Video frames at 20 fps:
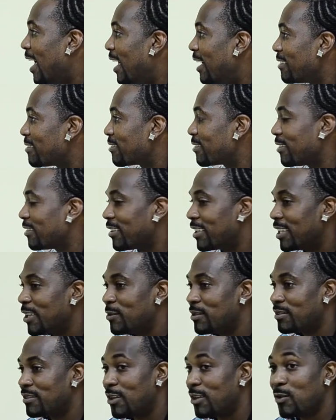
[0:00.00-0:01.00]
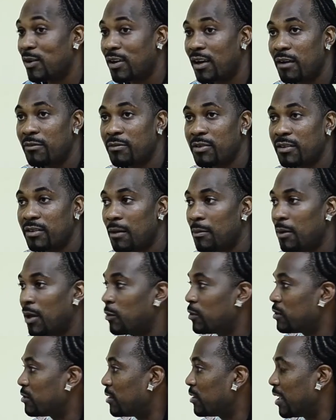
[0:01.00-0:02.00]
So he was like, you comfortable? I
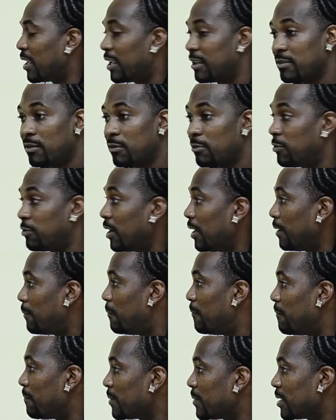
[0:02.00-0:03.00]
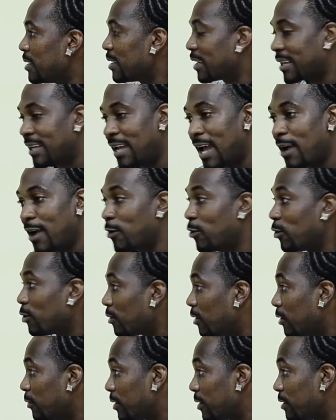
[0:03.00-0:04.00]
was like, it's a vibe. You can't go
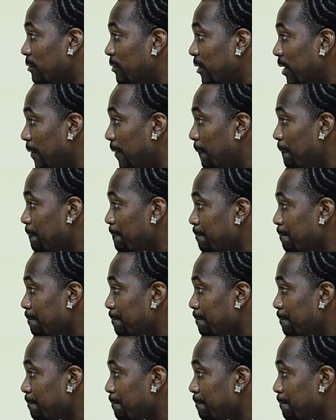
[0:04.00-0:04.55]
wrong with a vibe.